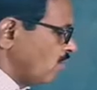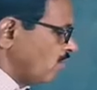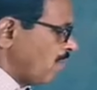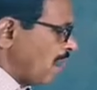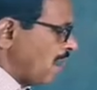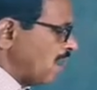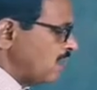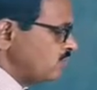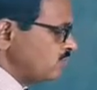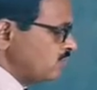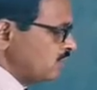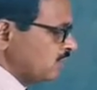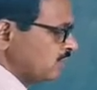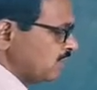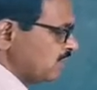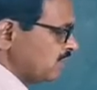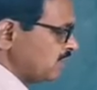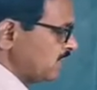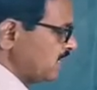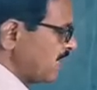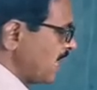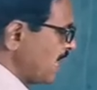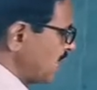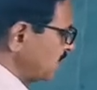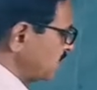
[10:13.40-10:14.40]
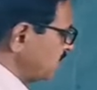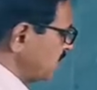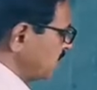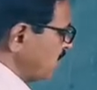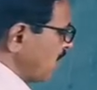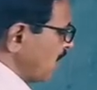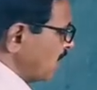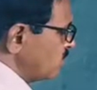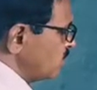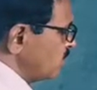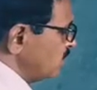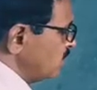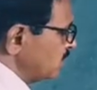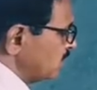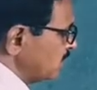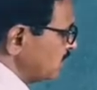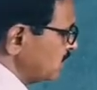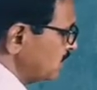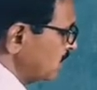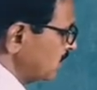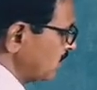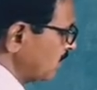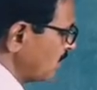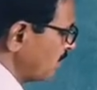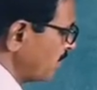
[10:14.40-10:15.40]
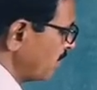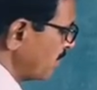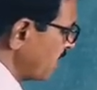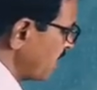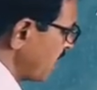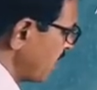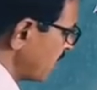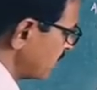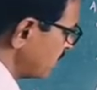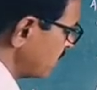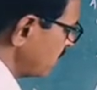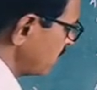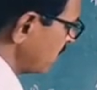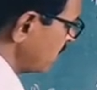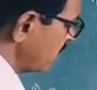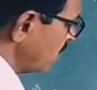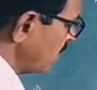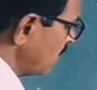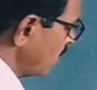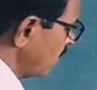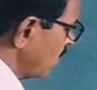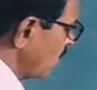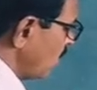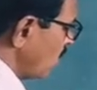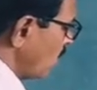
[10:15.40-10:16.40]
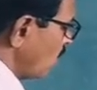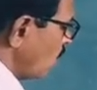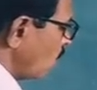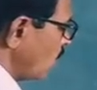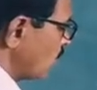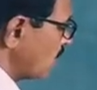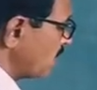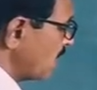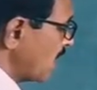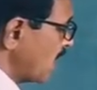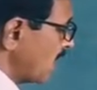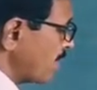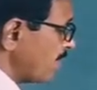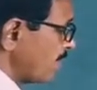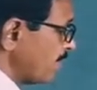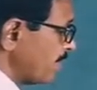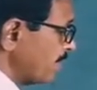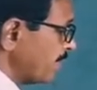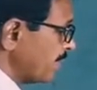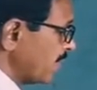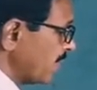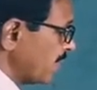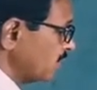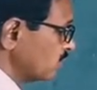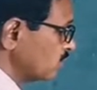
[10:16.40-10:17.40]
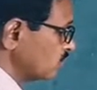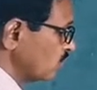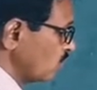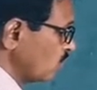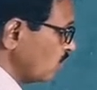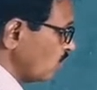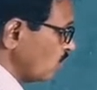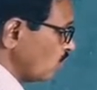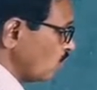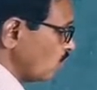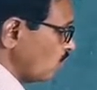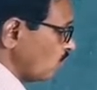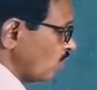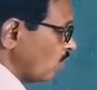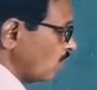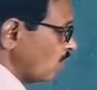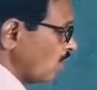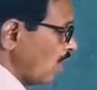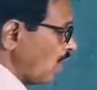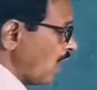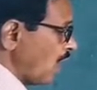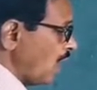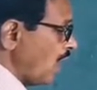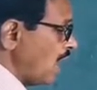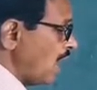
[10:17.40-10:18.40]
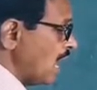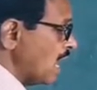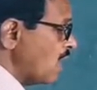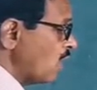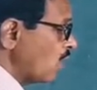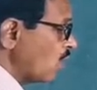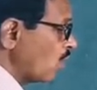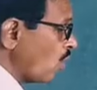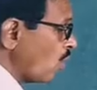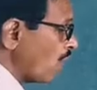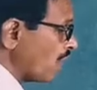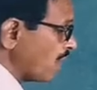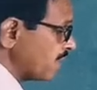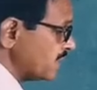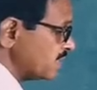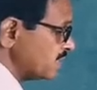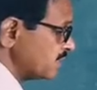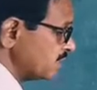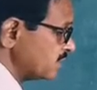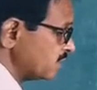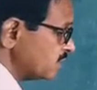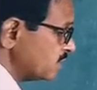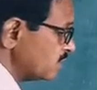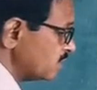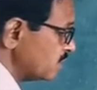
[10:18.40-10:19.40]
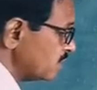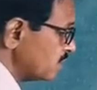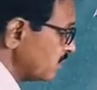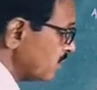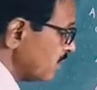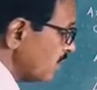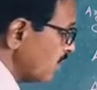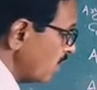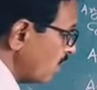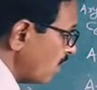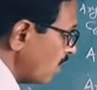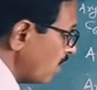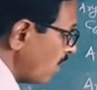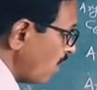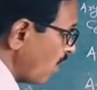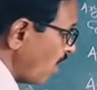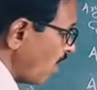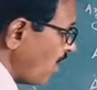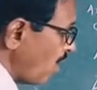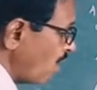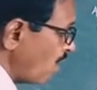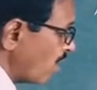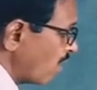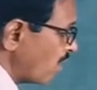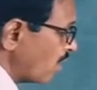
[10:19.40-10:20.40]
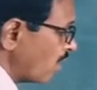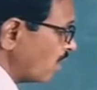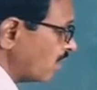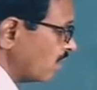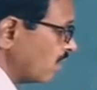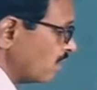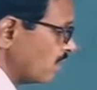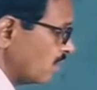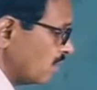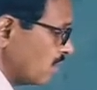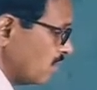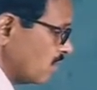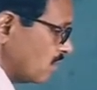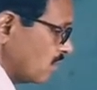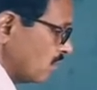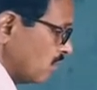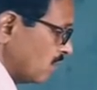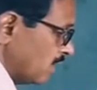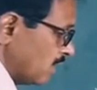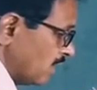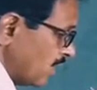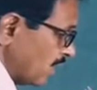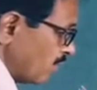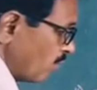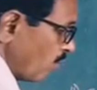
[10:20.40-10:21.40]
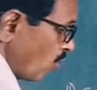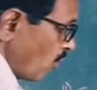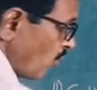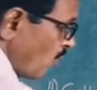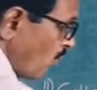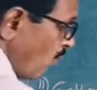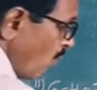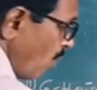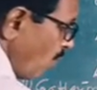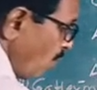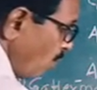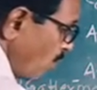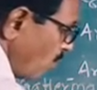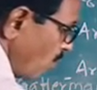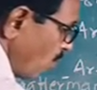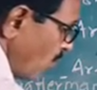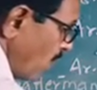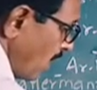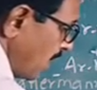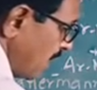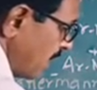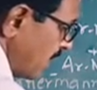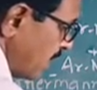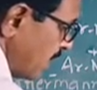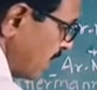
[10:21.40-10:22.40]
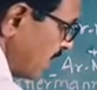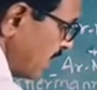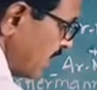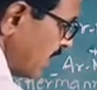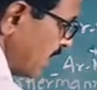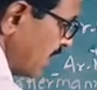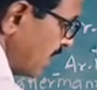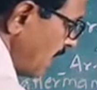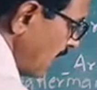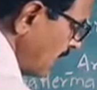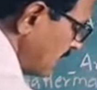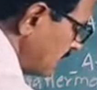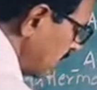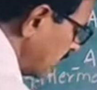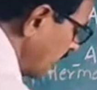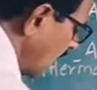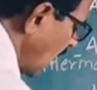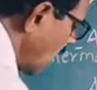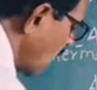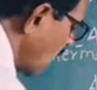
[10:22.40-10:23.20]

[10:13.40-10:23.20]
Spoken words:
by using this reaction, by using this Guterman reaction, we can prepare also iodoarenes or here bromoarene, like that